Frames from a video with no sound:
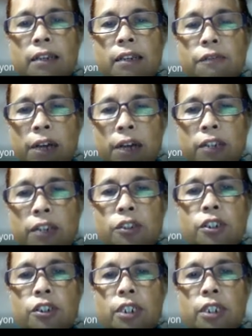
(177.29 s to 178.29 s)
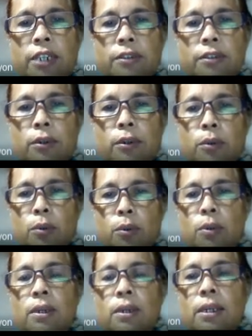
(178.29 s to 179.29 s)
a function is a
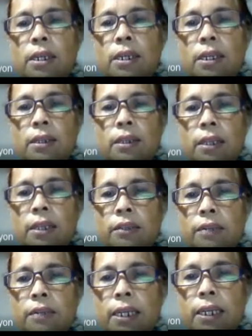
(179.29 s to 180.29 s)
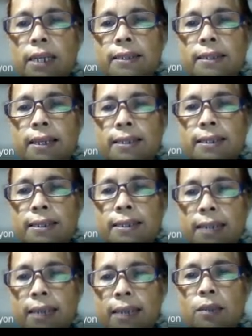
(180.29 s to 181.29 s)
rule that relates a set